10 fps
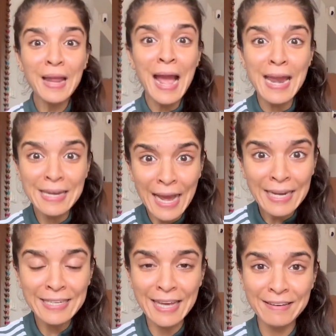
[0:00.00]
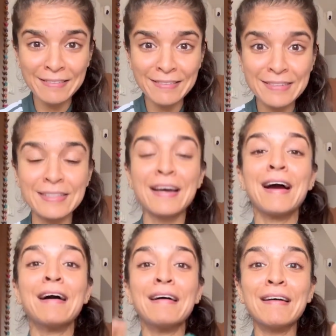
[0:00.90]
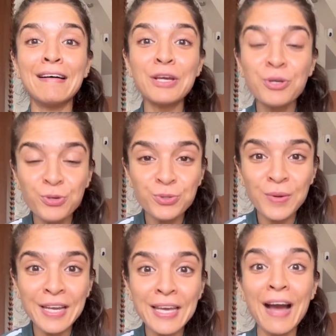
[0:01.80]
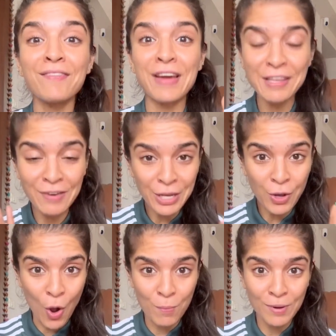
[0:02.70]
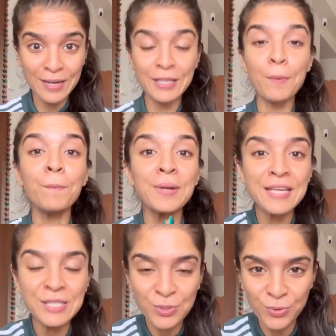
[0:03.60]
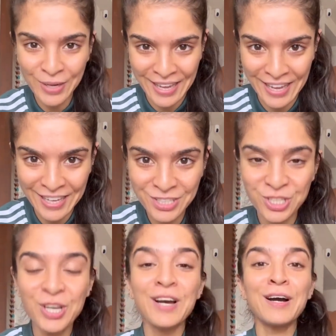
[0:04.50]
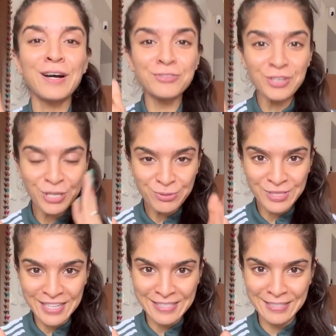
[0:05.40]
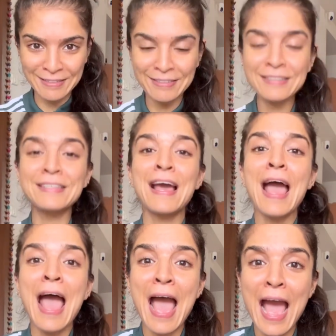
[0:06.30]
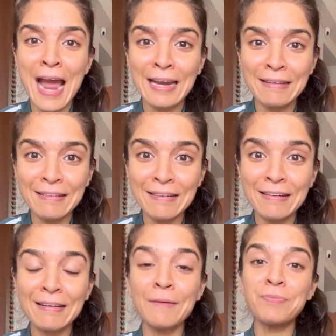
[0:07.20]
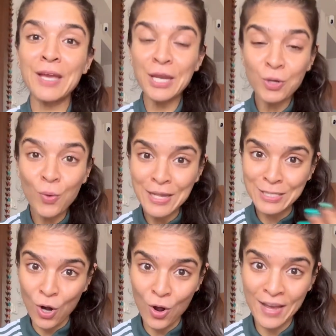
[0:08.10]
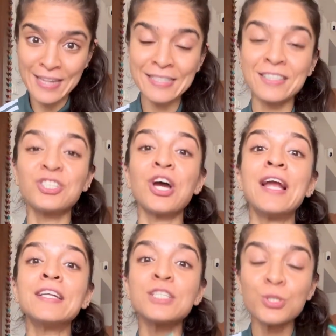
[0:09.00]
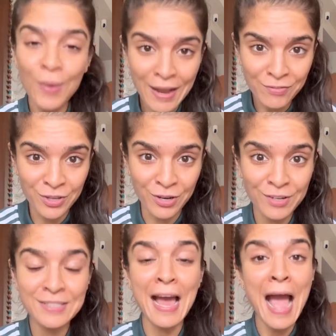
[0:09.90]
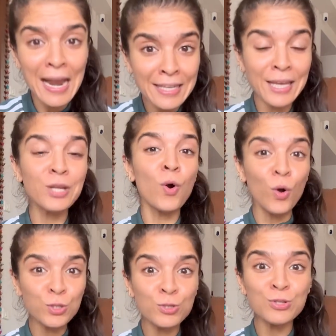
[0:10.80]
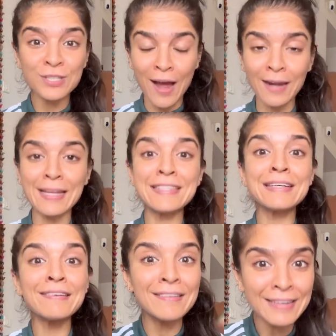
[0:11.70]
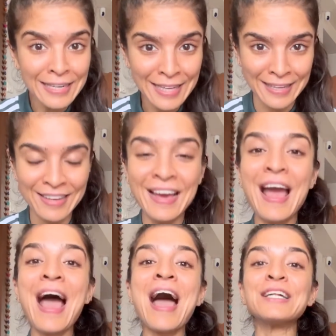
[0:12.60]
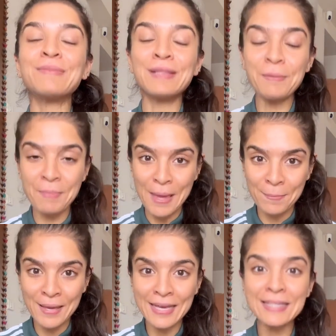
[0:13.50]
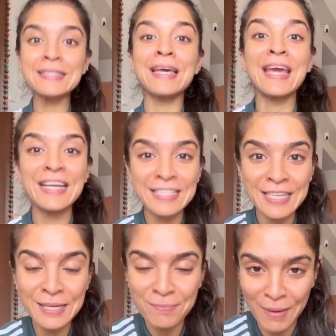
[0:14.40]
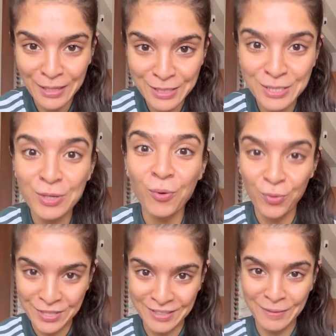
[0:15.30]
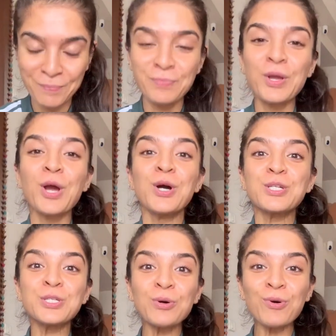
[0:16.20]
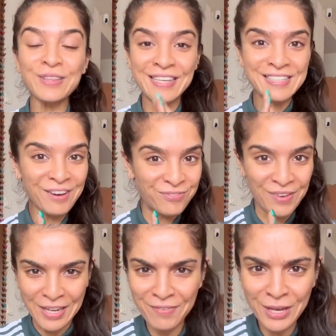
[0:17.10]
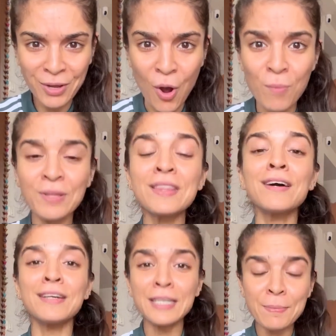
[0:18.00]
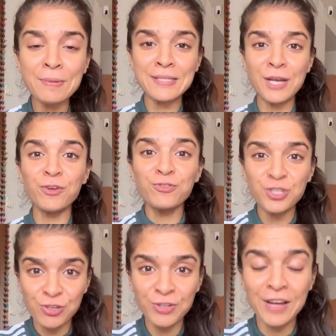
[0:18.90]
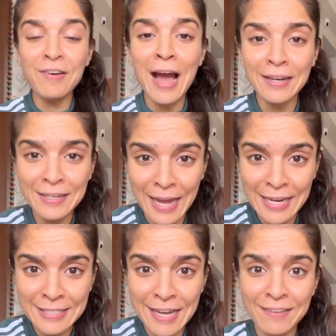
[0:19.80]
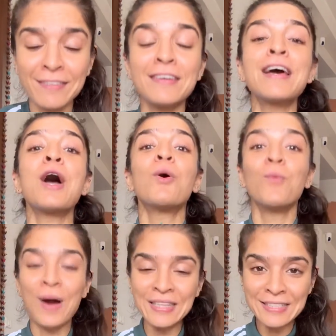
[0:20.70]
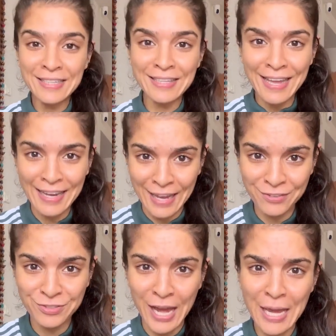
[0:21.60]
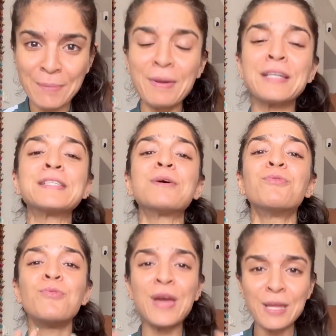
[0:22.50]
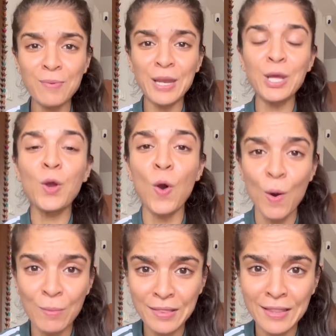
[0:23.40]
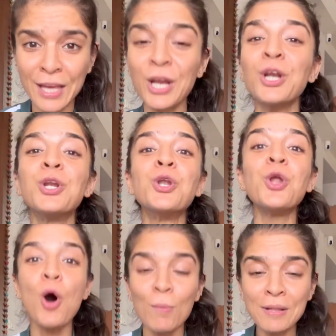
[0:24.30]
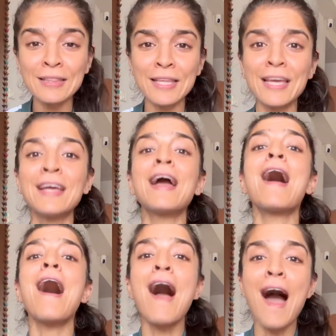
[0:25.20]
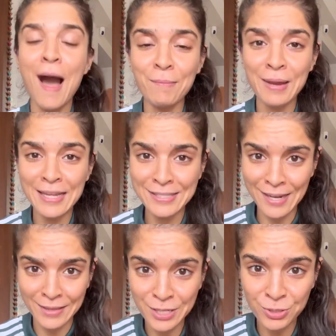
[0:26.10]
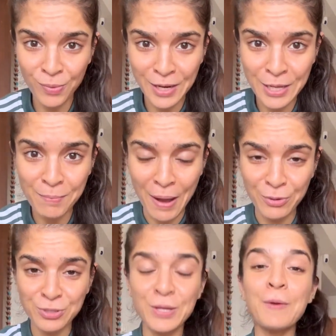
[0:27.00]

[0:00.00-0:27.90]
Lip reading: And night terrors usually are very common in the preschool age, 3 to 6 years, and they can go as long as the child is 12 years, and they can also start as early as when the baby is 18 months older. So these are very common. 30% of children have had a night terror once in their lifetime. It is a very common thing, normal thing, harmless, nothing to worry about.